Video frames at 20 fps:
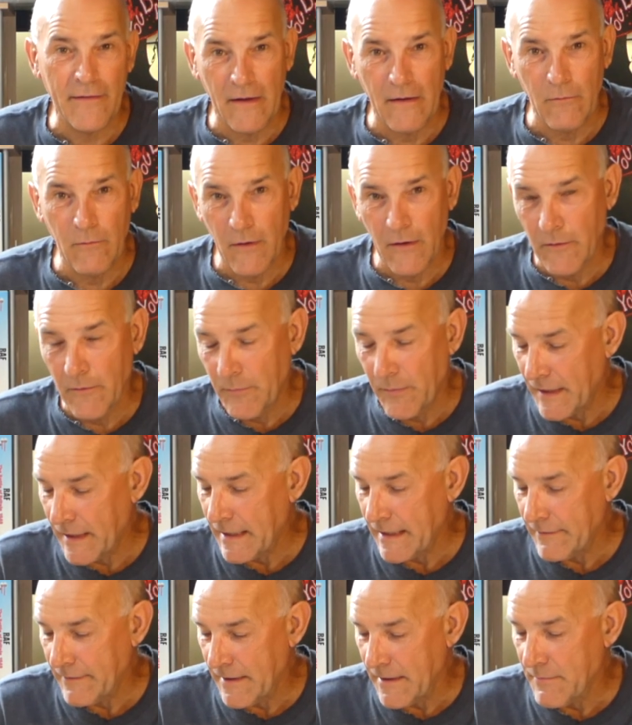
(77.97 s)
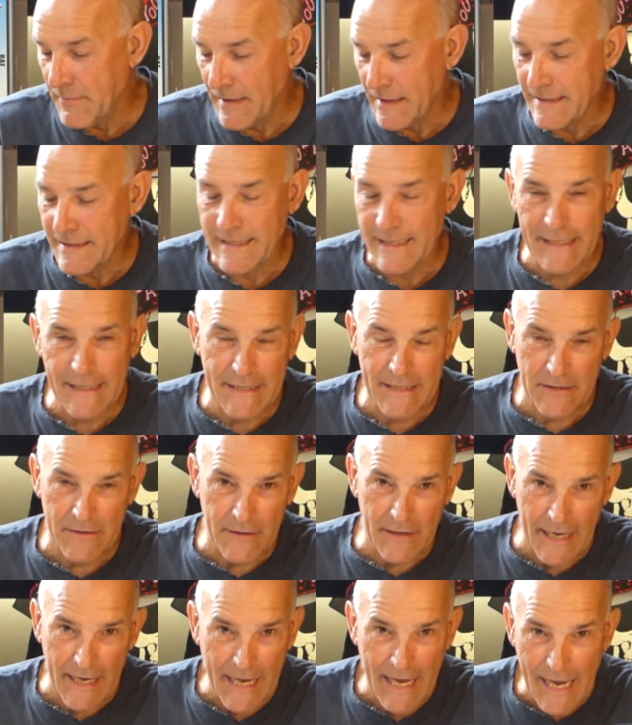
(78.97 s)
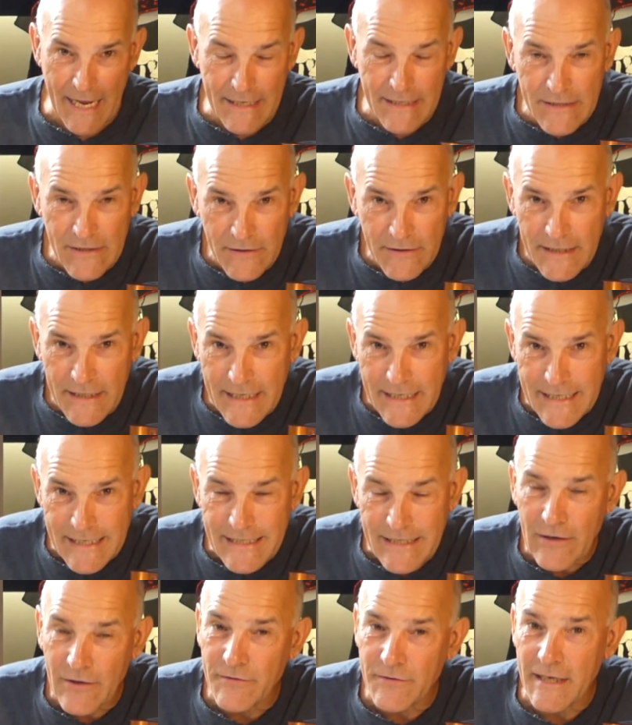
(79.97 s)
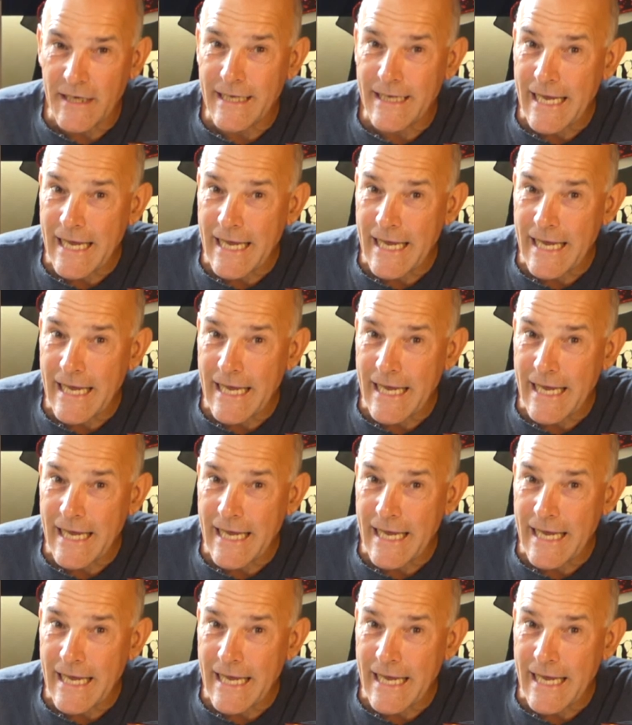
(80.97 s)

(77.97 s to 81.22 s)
there will be the ability to get your hands on these on the